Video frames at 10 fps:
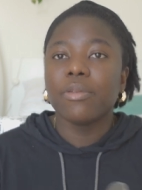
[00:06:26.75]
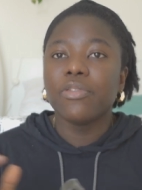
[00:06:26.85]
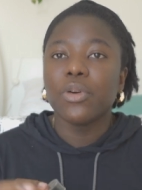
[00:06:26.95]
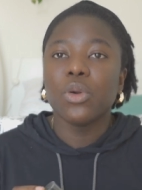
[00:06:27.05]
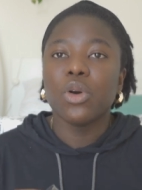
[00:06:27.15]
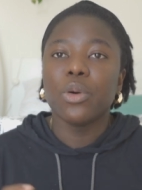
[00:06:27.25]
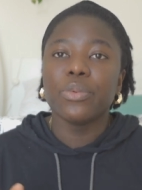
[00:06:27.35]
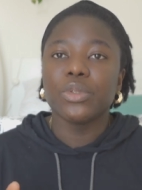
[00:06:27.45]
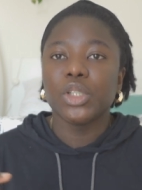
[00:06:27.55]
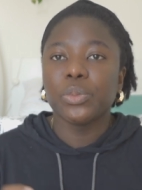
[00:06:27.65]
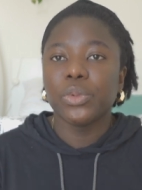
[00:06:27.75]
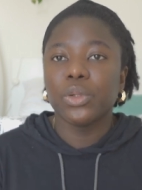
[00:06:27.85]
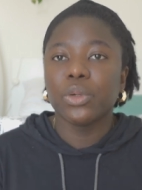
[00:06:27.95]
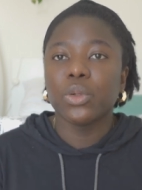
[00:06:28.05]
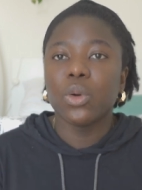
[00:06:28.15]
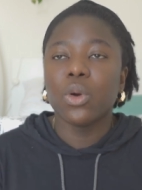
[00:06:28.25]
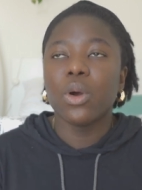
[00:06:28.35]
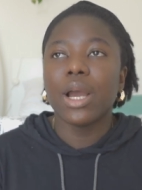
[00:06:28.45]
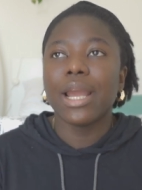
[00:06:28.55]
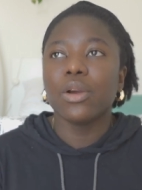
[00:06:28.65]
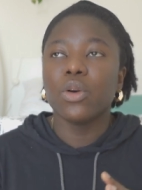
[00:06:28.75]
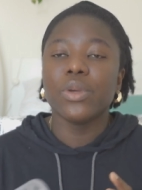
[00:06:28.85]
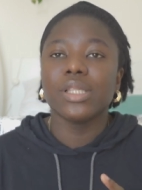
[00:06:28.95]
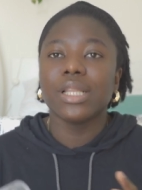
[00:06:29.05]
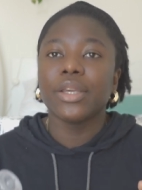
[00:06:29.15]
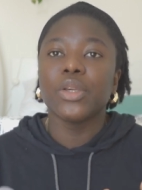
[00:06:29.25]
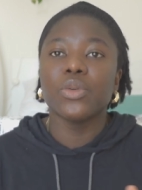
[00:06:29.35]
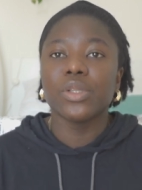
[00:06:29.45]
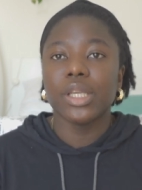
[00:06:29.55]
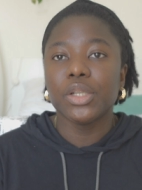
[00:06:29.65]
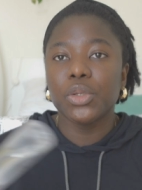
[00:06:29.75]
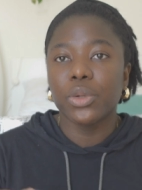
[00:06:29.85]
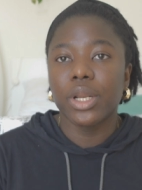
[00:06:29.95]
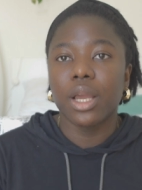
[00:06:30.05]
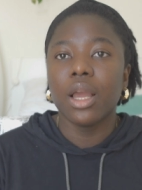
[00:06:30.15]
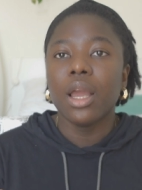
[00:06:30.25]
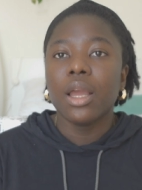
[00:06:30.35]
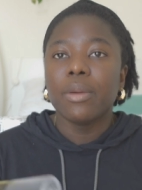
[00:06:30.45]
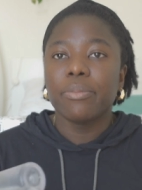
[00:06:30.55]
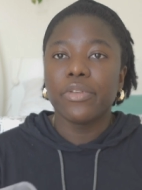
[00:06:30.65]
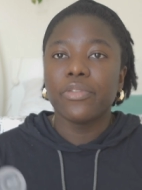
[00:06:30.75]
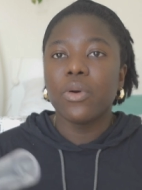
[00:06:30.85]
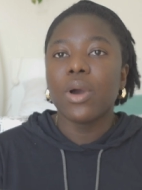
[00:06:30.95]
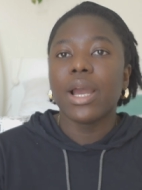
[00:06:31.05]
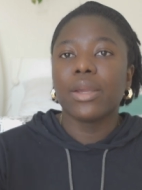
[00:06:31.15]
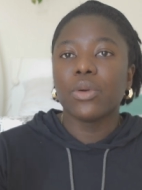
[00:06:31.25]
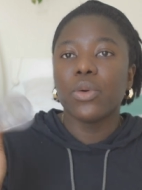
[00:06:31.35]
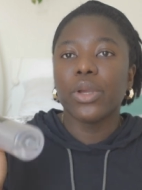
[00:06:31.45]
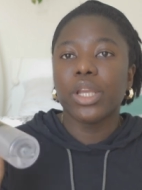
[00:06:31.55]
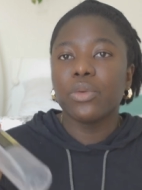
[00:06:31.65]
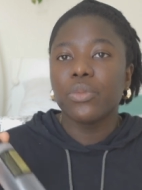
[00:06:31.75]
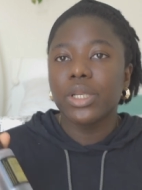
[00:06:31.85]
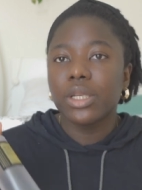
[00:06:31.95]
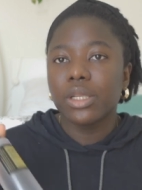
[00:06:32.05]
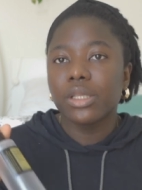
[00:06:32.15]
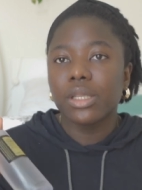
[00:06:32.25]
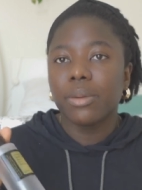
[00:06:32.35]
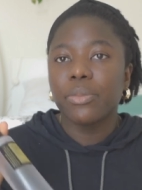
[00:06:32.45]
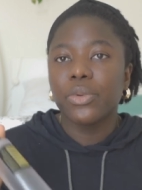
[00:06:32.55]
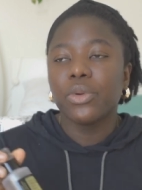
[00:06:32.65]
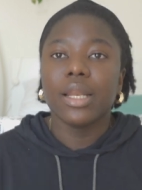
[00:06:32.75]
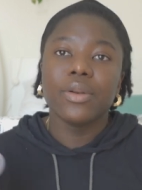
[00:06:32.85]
follow up with this product, or I always like use a toner before I go in with this product.